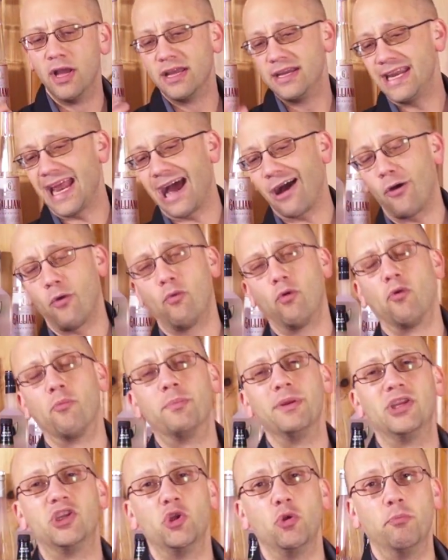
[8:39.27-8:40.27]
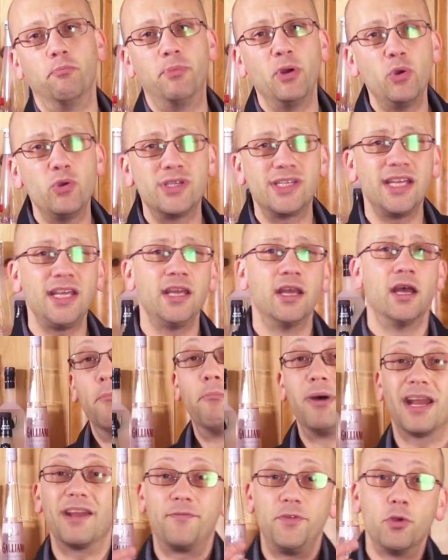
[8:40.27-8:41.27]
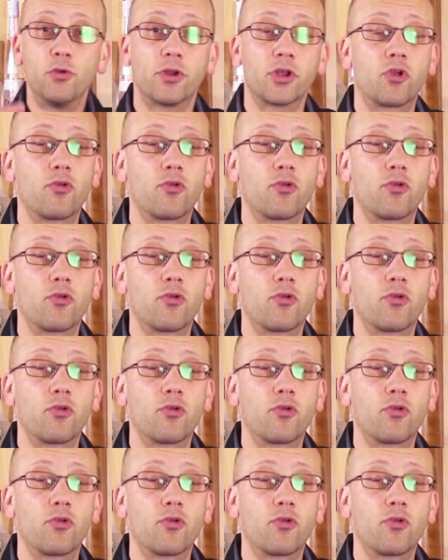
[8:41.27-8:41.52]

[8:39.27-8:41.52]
Now, it won't be too boozy, but if you were to